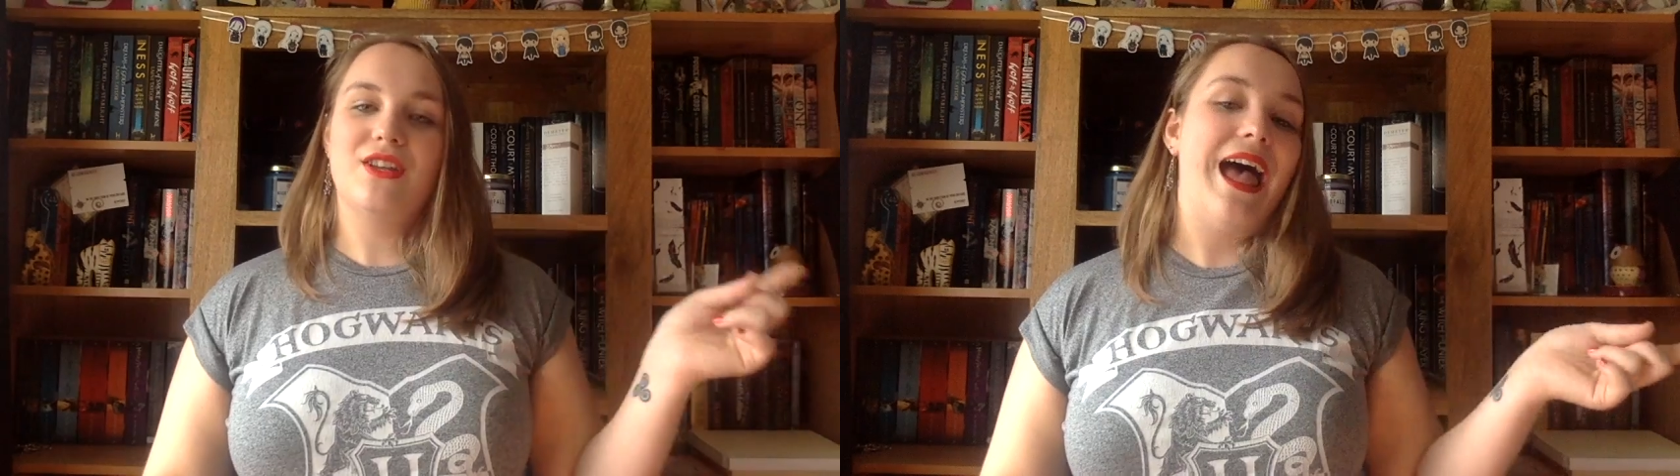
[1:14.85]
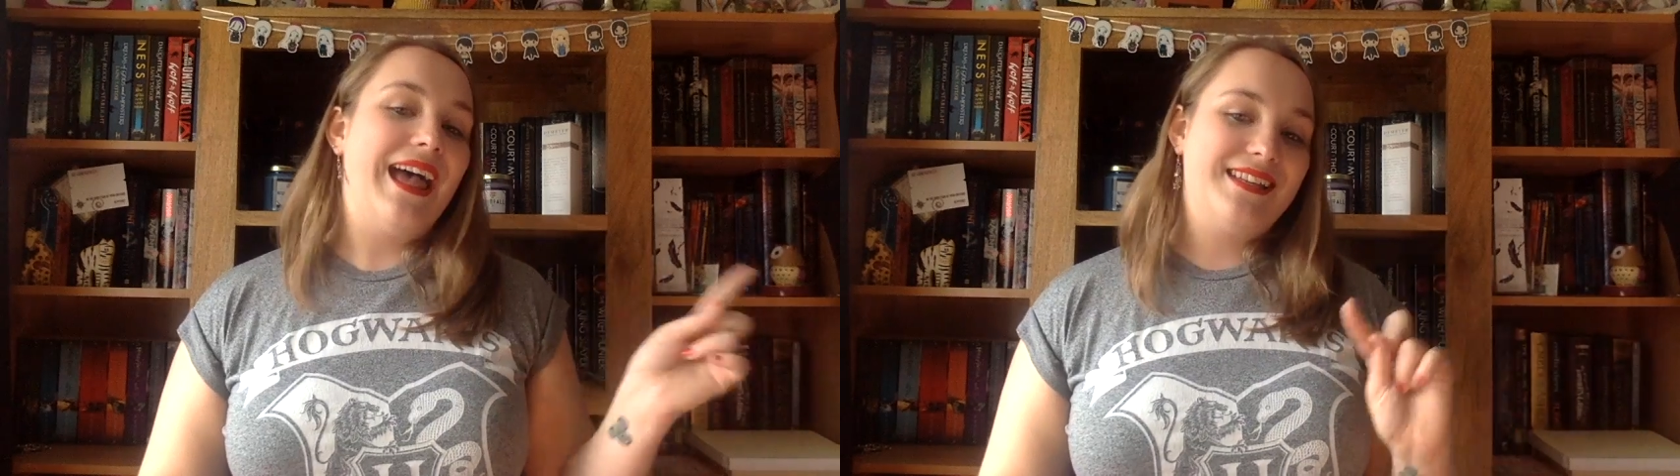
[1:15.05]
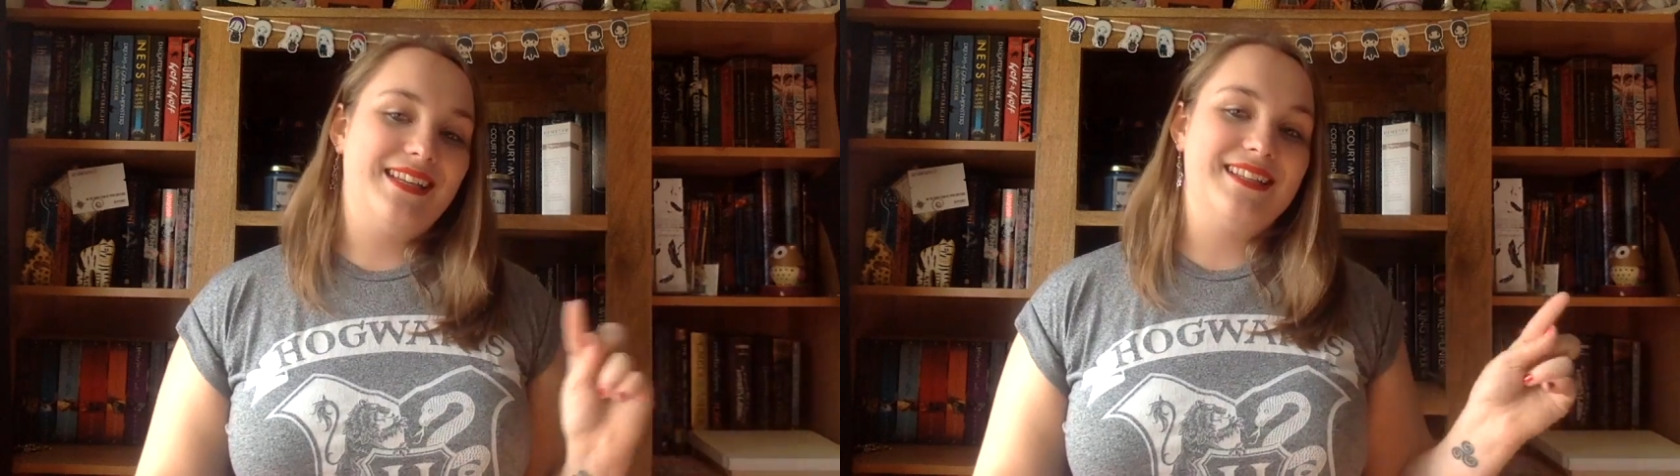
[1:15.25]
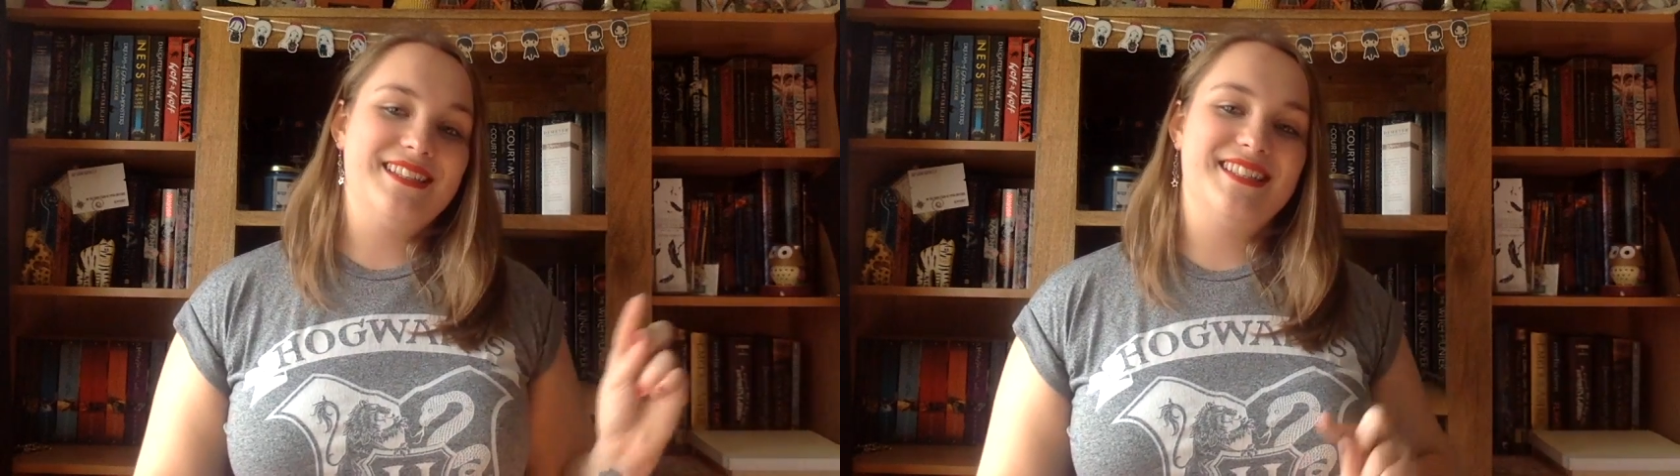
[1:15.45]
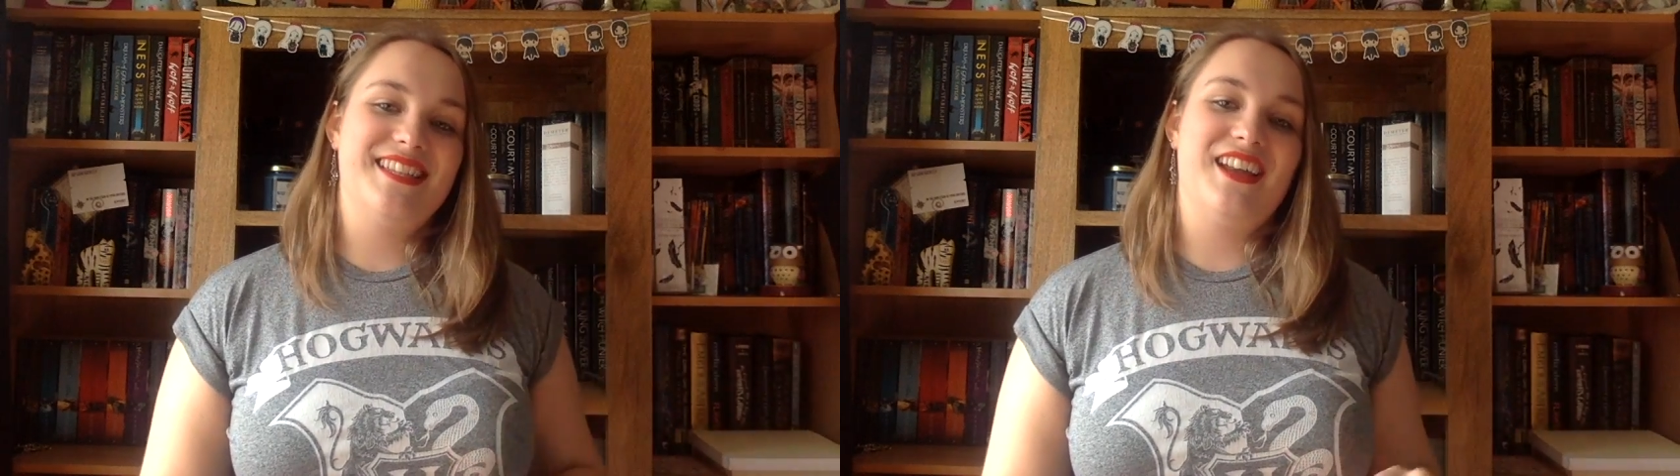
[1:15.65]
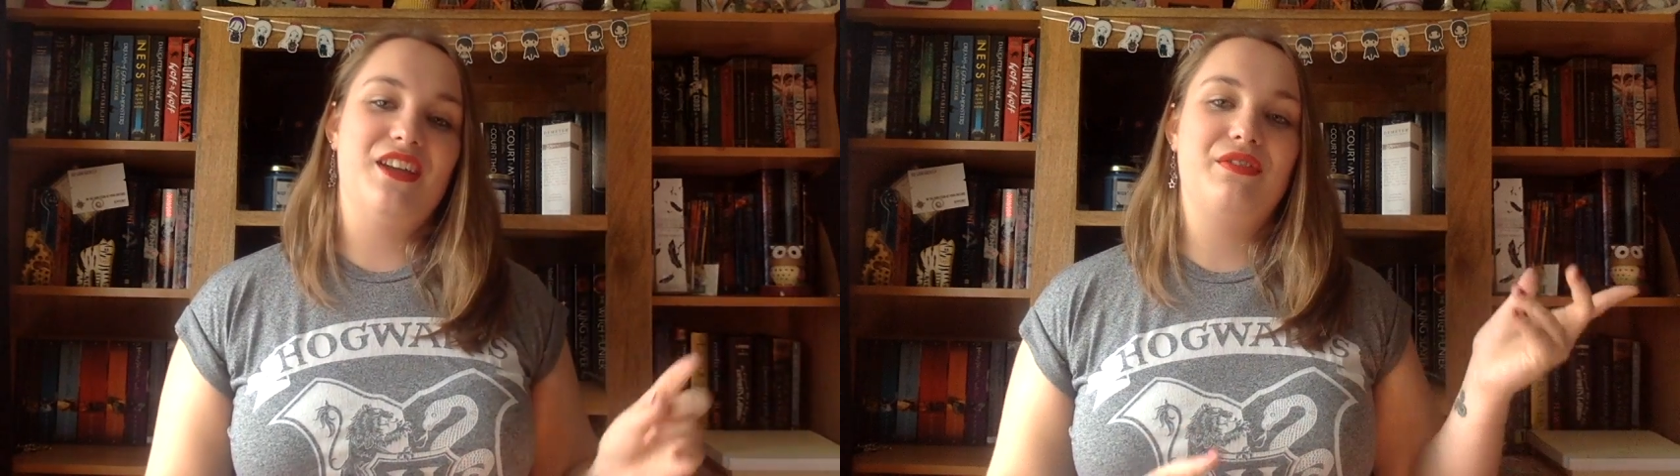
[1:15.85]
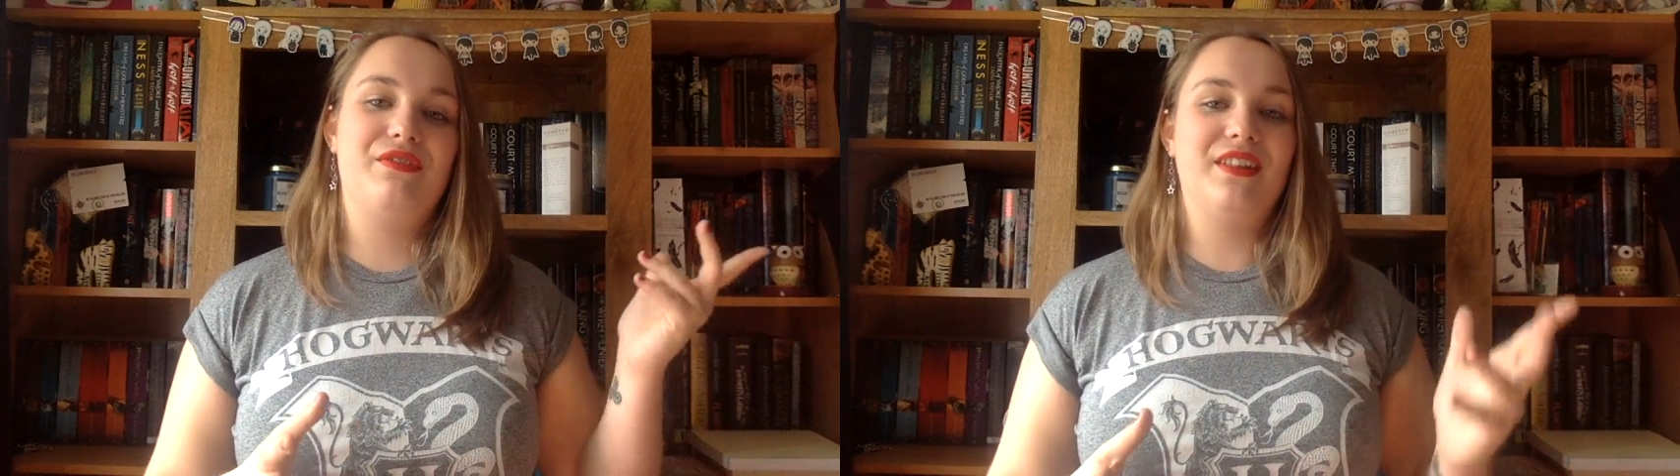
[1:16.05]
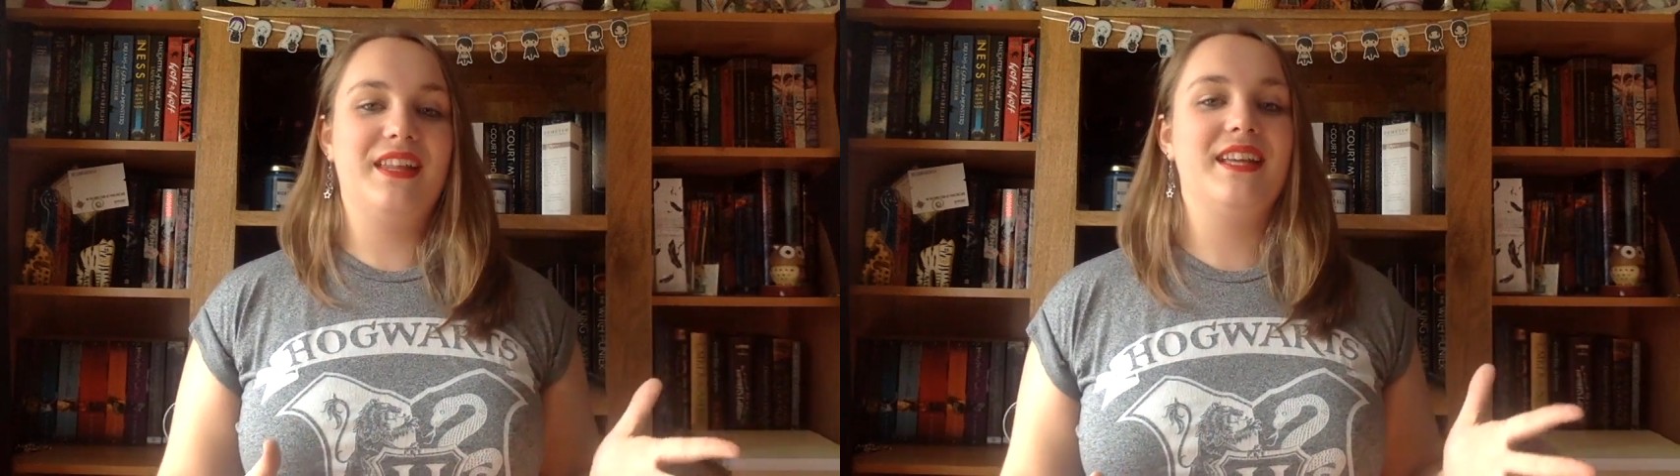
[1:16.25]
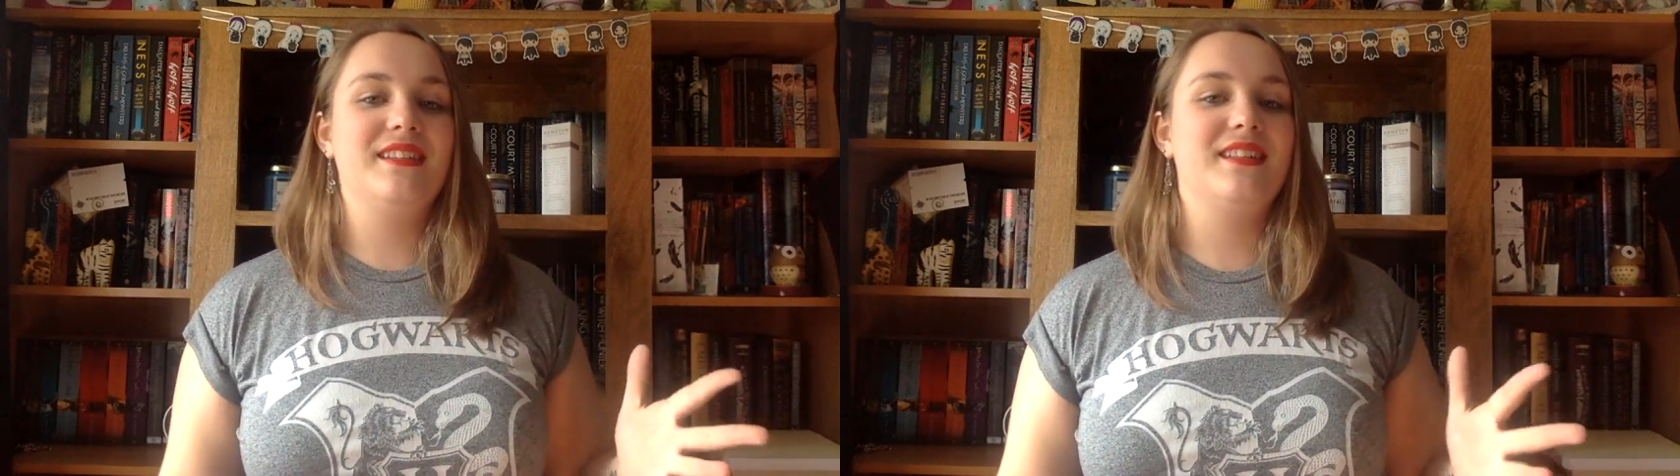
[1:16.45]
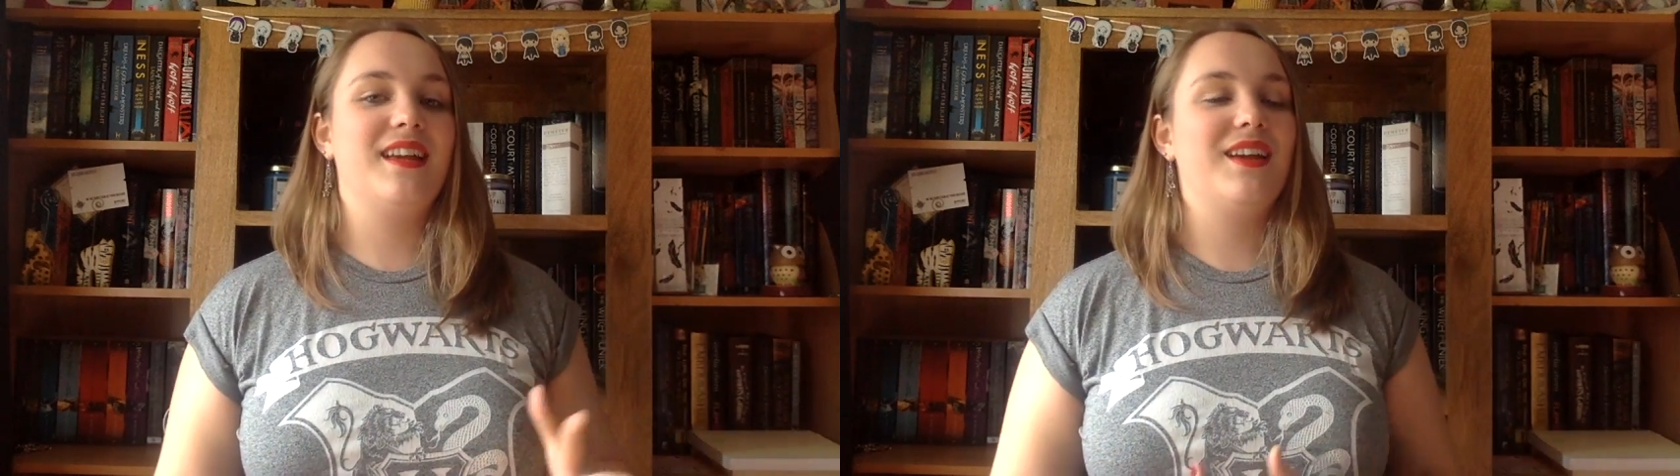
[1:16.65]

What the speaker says: headings that I fill in